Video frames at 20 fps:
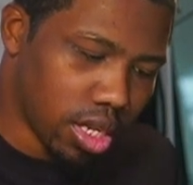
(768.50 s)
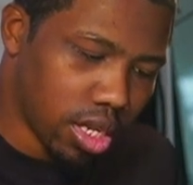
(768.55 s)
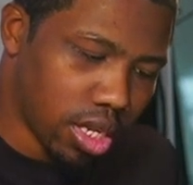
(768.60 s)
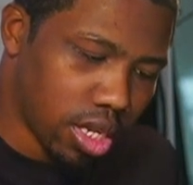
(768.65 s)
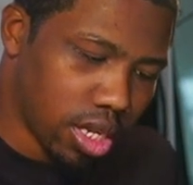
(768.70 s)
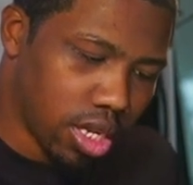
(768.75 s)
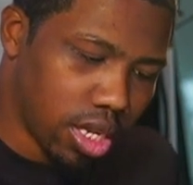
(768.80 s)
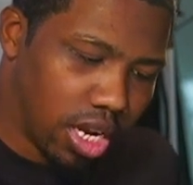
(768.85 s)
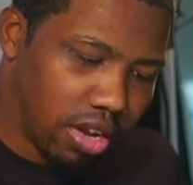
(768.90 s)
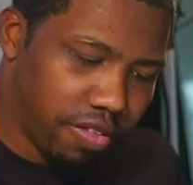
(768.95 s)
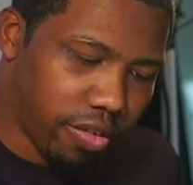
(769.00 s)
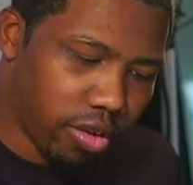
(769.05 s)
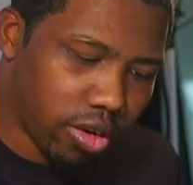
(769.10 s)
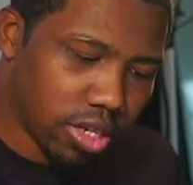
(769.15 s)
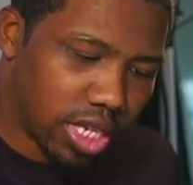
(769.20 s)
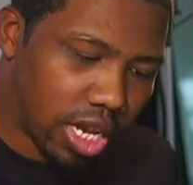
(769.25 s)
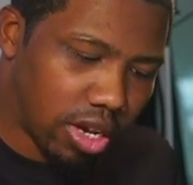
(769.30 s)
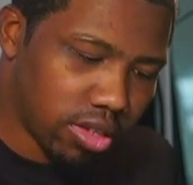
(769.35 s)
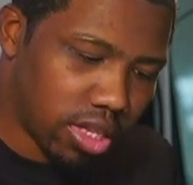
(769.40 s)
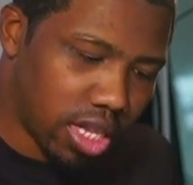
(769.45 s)
And at first
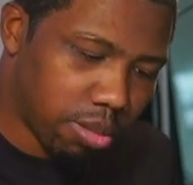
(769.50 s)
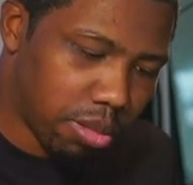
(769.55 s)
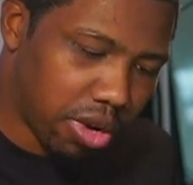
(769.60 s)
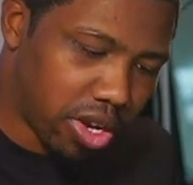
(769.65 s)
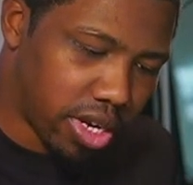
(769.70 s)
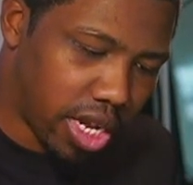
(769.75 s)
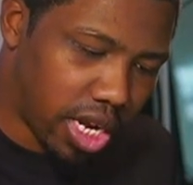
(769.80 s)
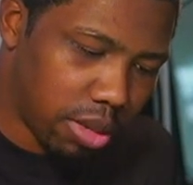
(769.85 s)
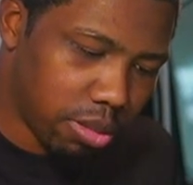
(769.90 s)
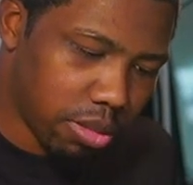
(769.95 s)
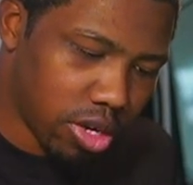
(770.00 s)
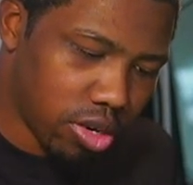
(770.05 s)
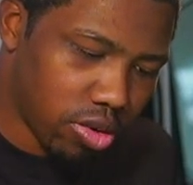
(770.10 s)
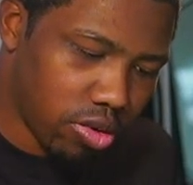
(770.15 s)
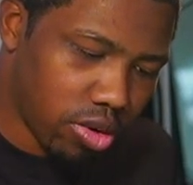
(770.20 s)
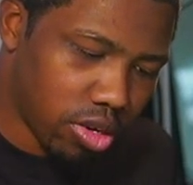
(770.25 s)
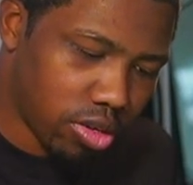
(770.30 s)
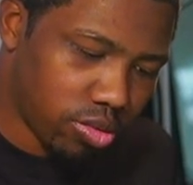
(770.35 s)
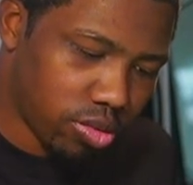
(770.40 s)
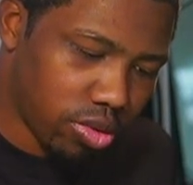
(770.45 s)
I was thinking about not even
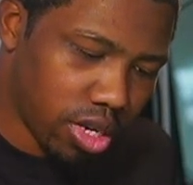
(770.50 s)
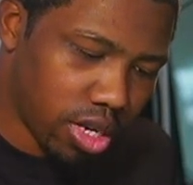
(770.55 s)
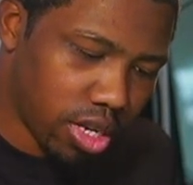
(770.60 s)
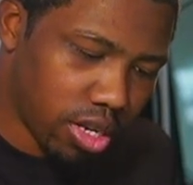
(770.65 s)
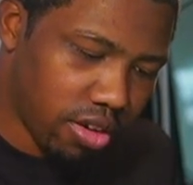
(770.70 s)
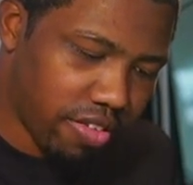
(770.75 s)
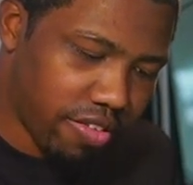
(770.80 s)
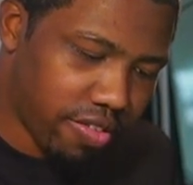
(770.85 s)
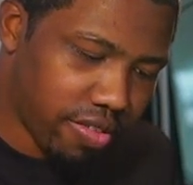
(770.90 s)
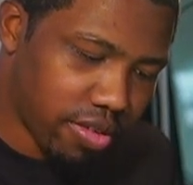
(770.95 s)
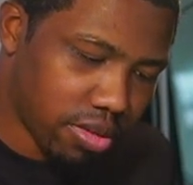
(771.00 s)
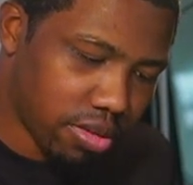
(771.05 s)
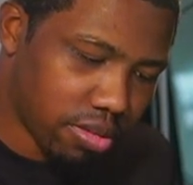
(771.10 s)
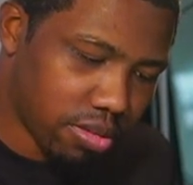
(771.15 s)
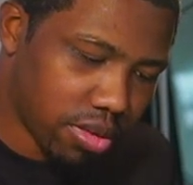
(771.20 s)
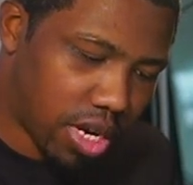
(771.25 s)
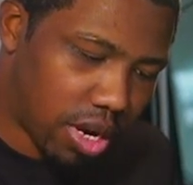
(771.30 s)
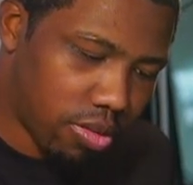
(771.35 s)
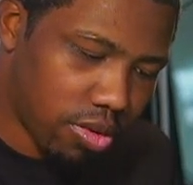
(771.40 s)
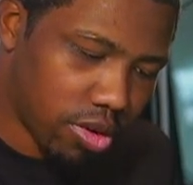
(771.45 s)
going through the F, but
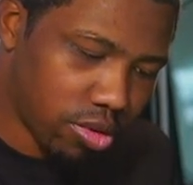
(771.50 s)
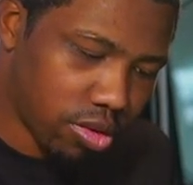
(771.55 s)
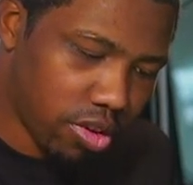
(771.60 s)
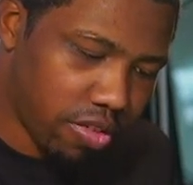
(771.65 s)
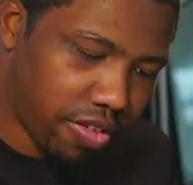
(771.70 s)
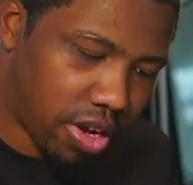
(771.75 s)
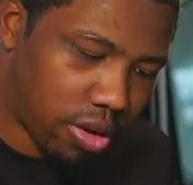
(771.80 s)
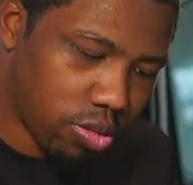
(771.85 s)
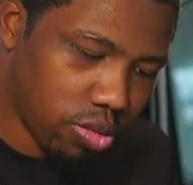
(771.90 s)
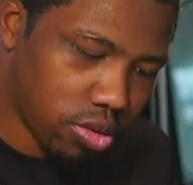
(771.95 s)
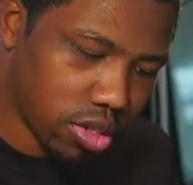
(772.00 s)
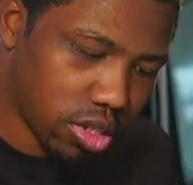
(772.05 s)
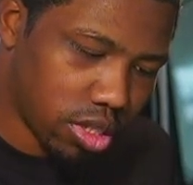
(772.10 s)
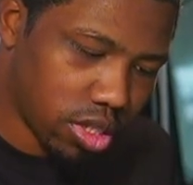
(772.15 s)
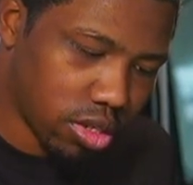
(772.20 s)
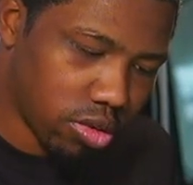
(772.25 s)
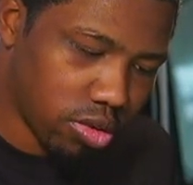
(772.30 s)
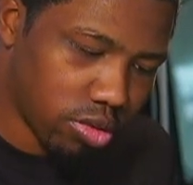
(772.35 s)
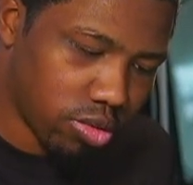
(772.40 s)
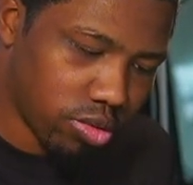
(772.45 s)
I want to know if I was to
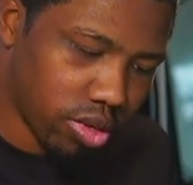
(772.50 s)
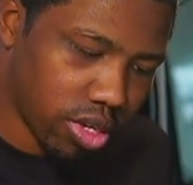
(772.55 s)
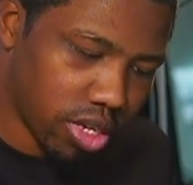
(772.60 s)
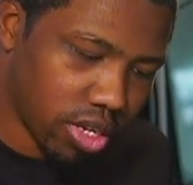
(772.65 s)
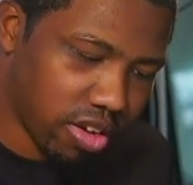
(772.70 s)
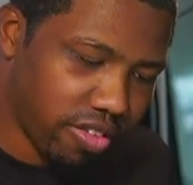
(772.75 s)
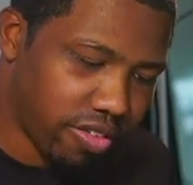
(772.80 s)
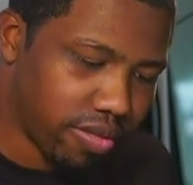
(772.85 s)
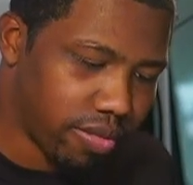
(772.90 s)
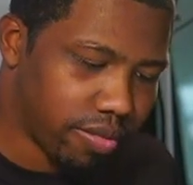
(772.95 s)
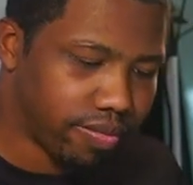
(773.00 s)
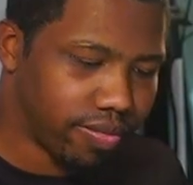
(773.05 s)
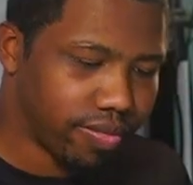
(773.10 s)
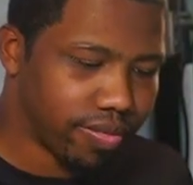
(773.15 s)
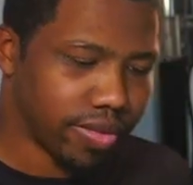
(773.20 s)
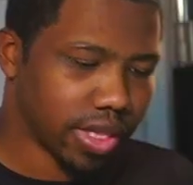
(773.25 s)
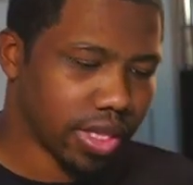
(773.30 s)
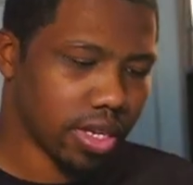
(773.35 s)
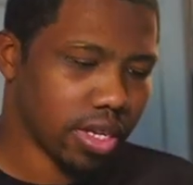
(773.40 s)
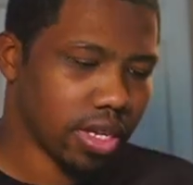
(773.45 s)
go through the F,
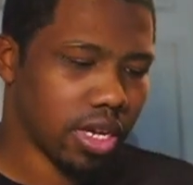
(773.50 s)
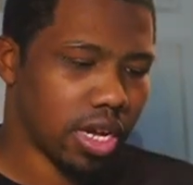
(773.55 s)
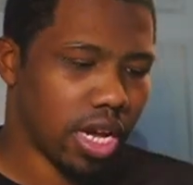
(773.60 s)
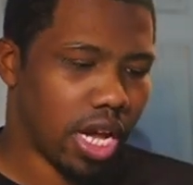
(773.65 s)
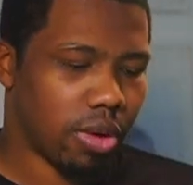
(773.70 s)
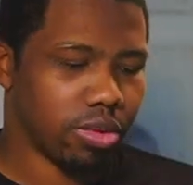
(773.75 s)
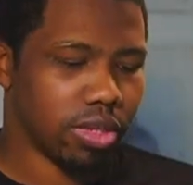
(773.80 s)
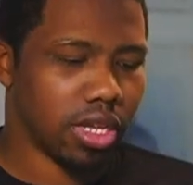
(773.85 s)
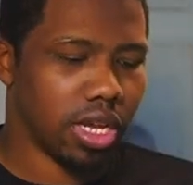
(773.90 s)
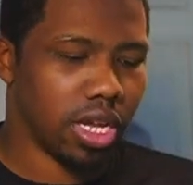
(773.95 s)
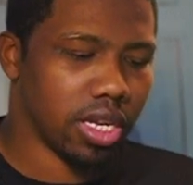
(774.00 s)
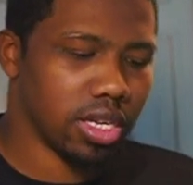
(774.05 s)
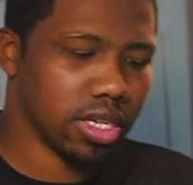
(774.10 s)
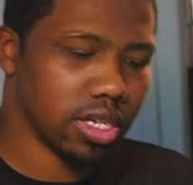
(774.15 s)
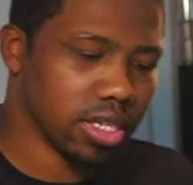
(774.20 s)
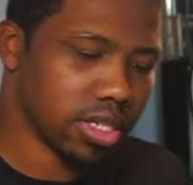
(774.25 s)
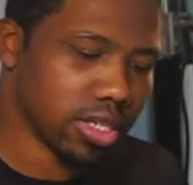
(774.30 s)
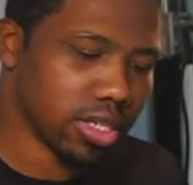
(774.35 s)
how would that look?